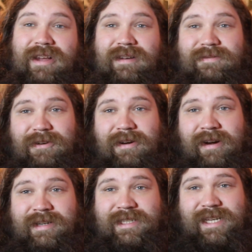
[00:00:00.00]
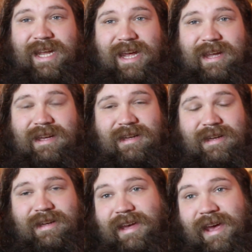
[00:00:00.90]
done for today.
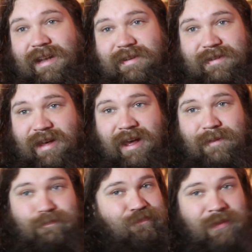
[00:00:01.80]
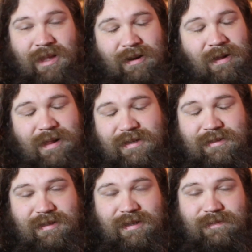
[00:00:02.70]
And, in all
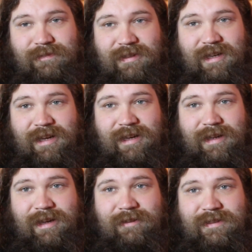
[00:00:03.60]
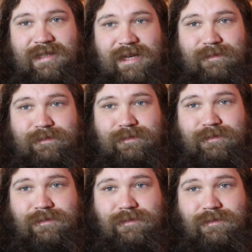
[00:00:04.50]
honesty, I was done.
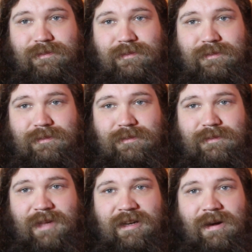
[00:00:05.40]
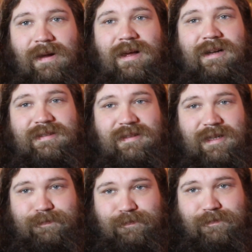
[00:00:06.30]
In all
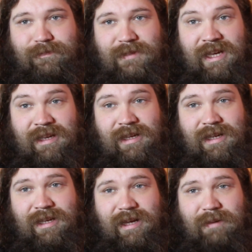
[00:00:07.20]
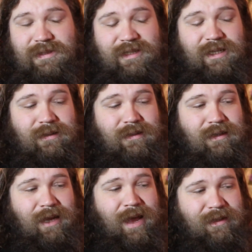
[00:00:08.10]
honesty, I was done.
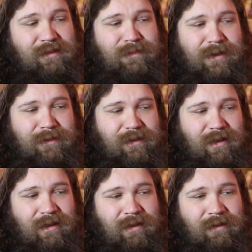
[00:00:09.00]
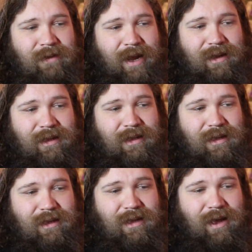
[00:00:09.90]
Yeah, that's about right.
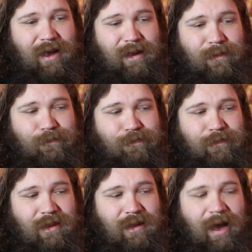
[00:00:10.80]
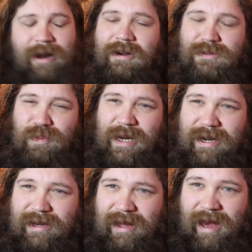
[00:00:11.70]
I don't know, it's
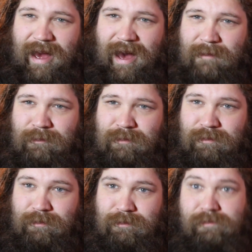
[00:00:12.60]
weird. I'm